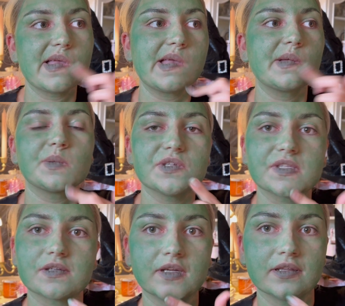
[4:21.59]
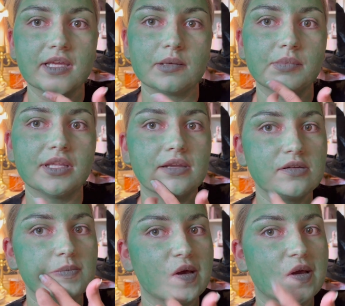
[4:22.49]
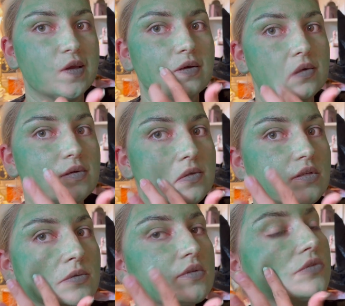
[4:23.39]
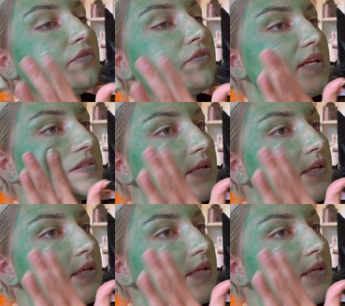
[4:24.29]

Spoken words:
I'm just gonna like blend my face